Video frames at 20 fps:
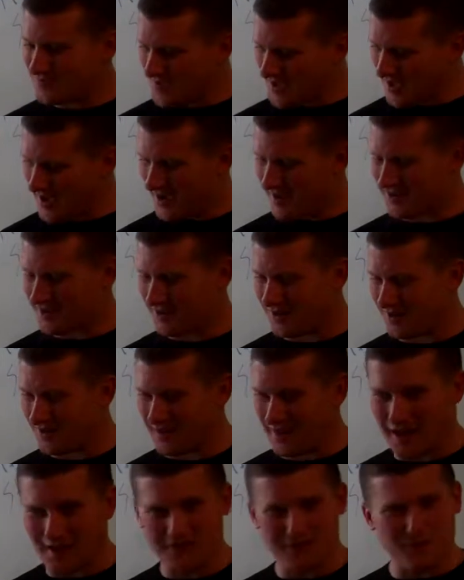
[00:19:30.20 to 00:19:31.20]
Yeah, so
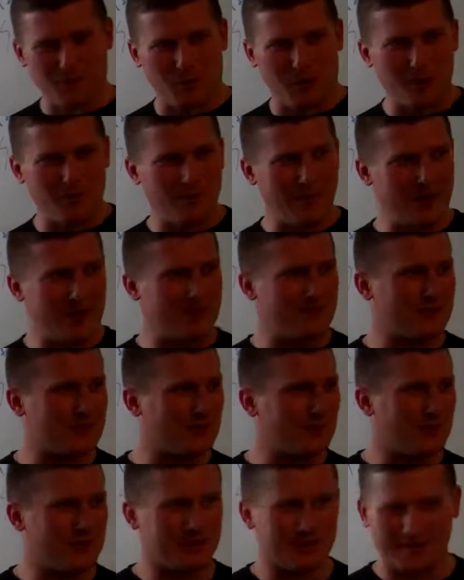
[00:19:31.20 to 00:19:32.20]
now that's why I'm back in
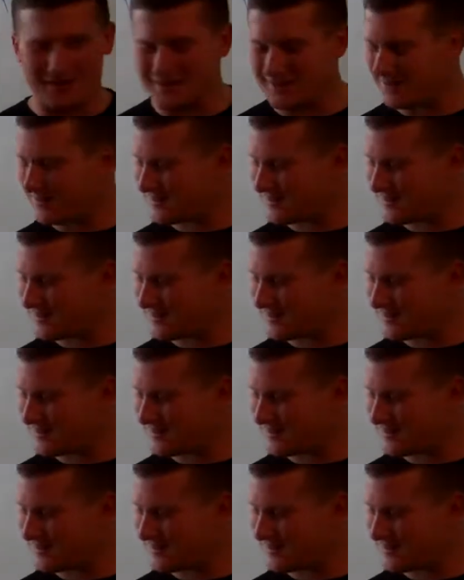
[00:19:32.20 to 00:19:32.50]
school again.